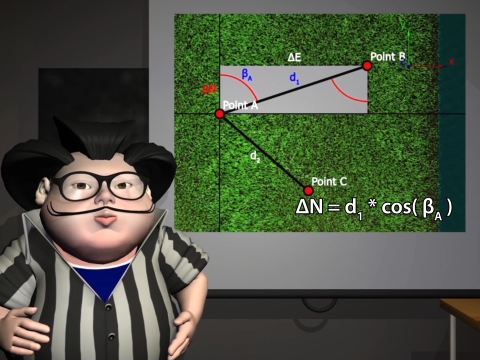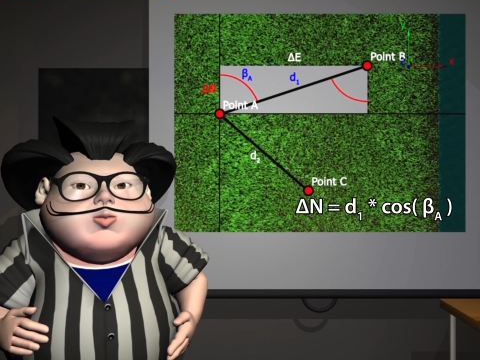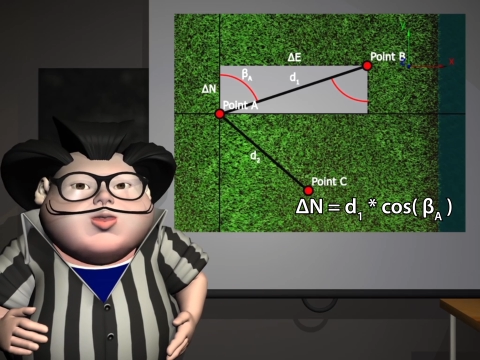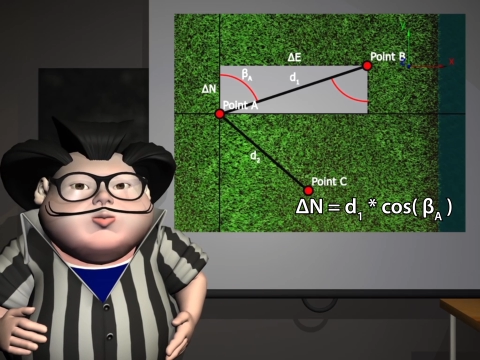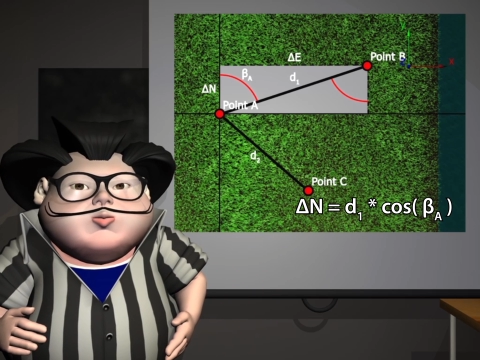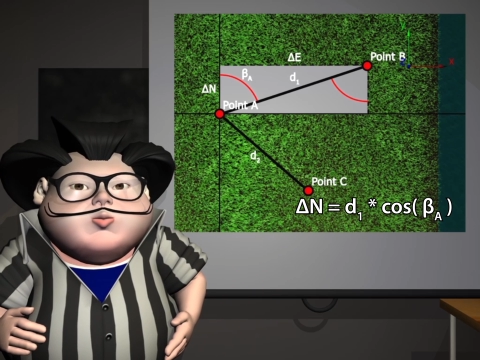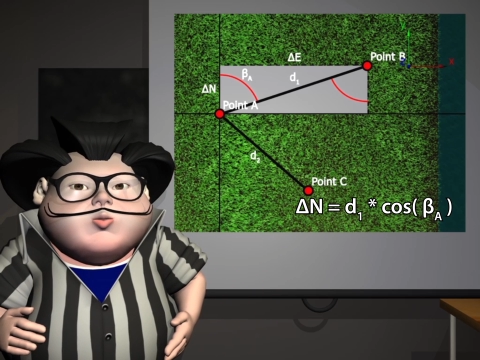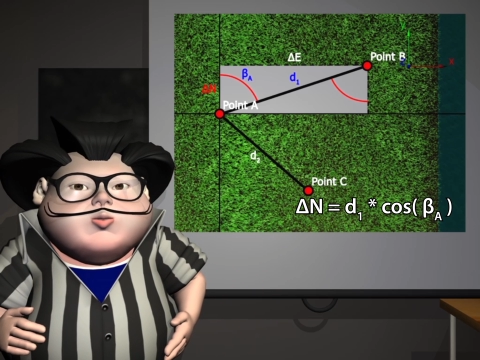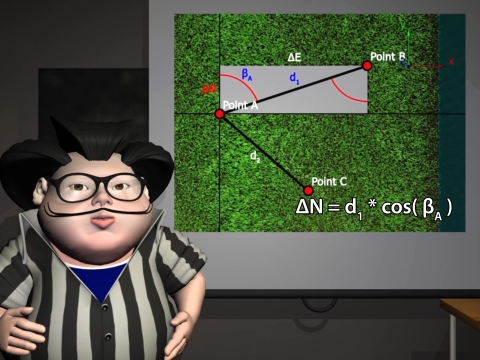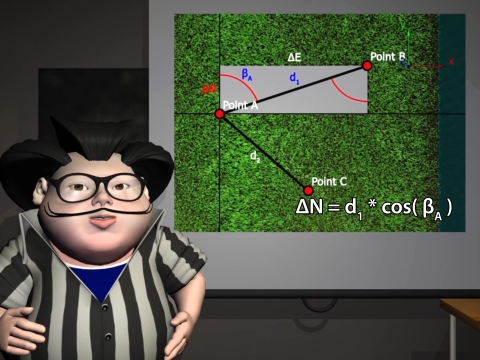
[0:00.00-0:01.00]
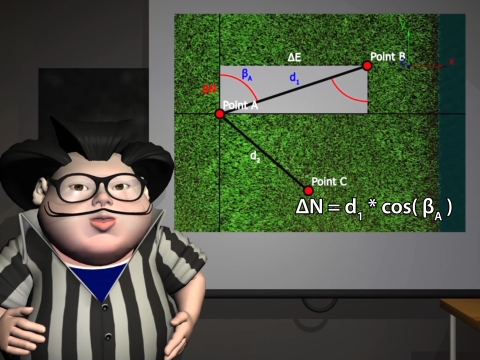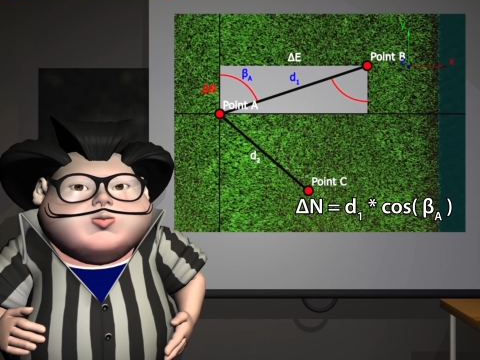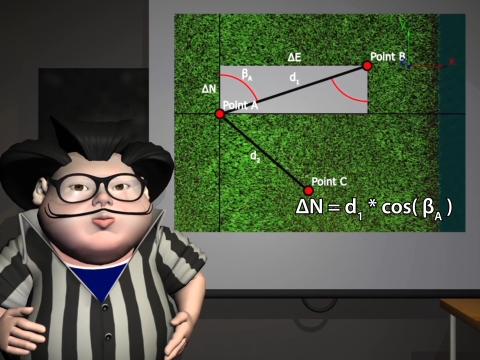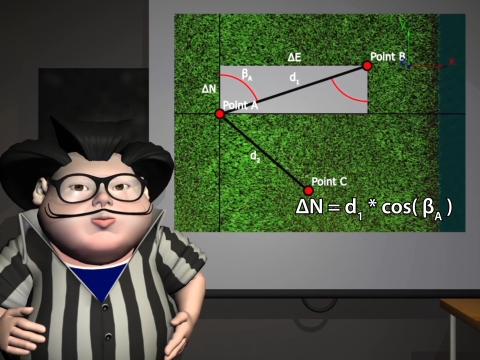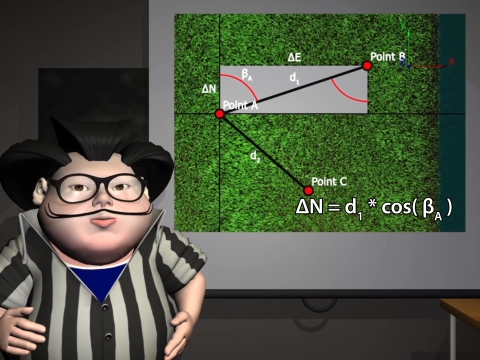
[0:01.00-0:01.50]
times the
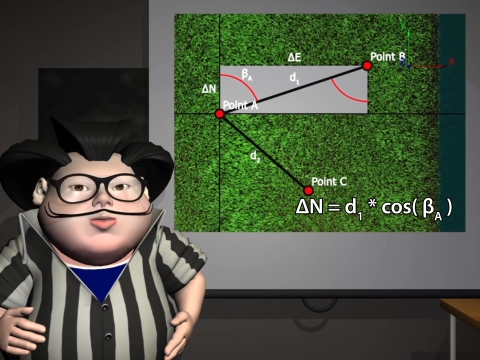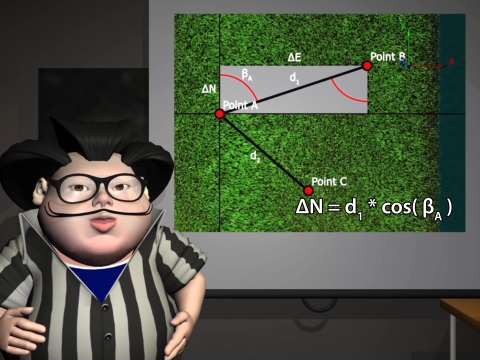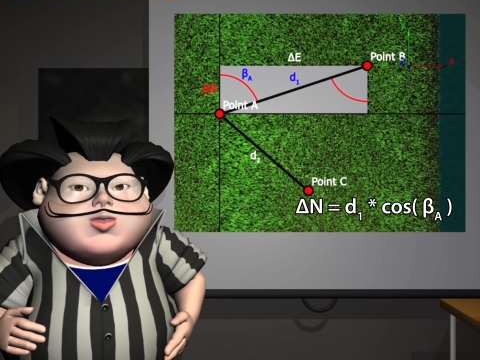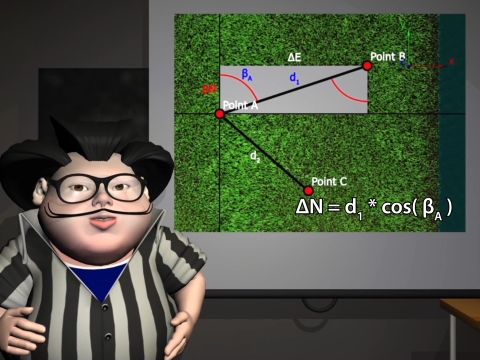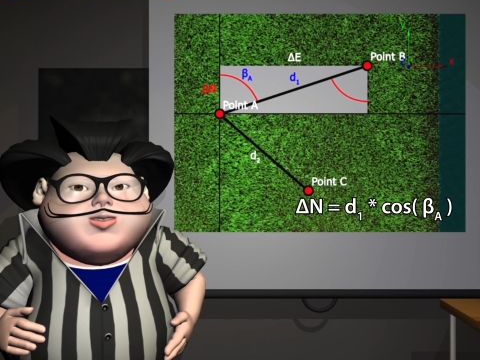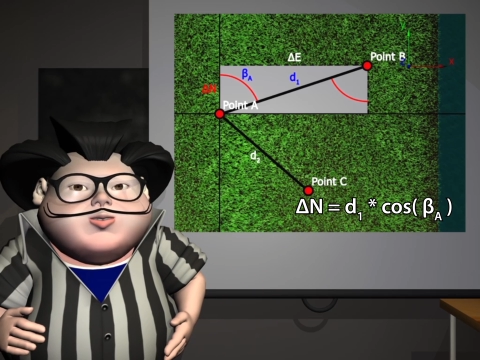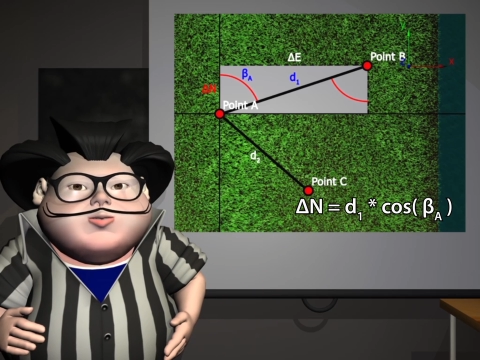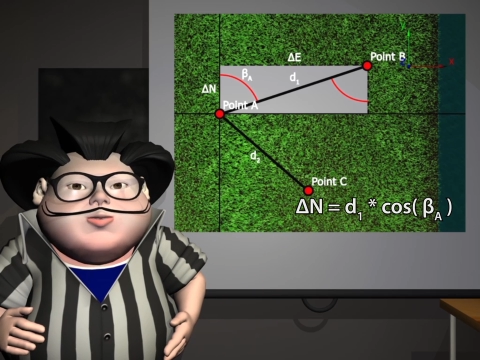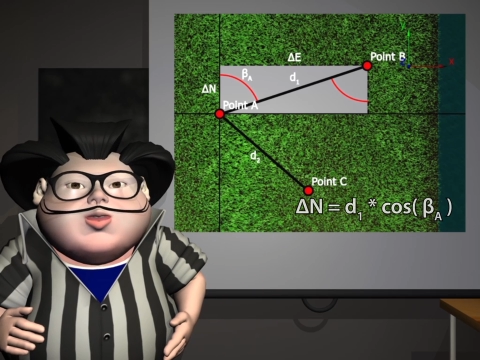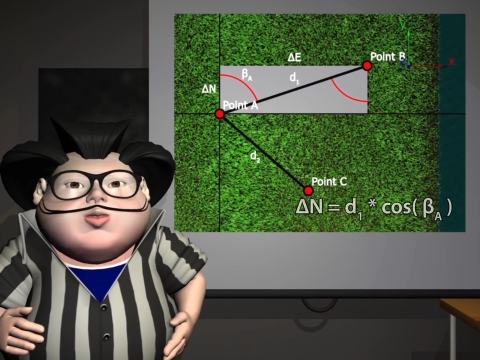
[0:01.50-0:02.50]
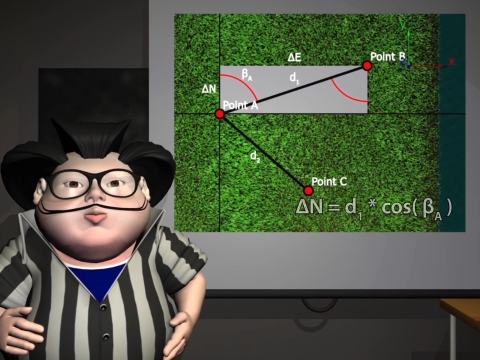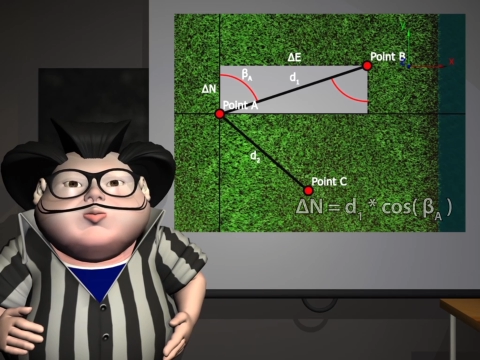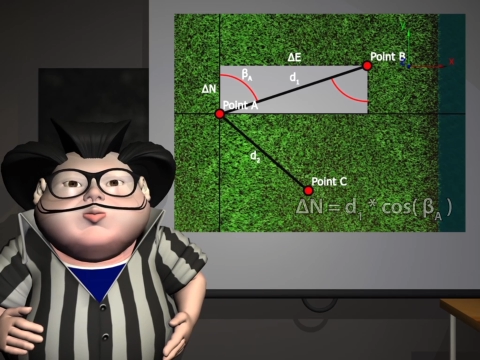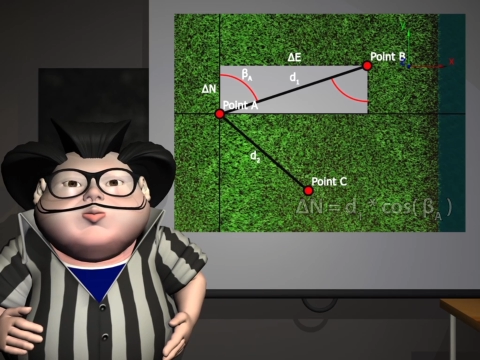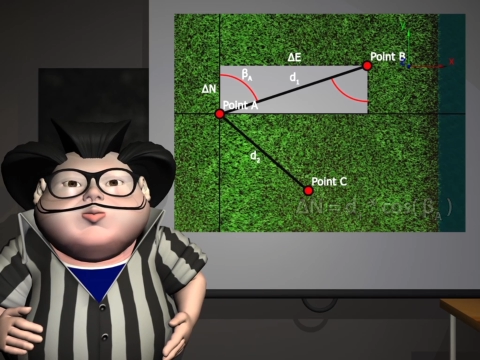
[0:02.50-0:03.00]
cosine of beta a,